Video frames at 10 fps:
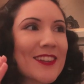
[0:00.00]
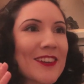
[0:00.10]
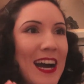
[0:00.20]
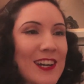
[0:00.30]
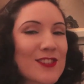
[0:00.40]
you're
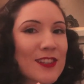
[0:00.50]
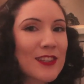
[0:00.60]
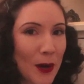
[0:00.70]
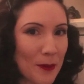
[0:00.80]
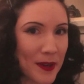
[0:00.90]
actually
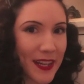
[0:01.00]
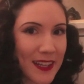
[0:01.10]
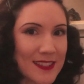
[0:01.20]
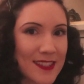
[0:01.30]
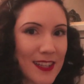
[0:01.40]
going
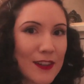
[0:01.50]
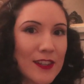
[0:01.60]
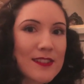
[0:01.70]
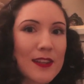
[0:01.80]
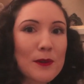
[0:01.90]
instead of just like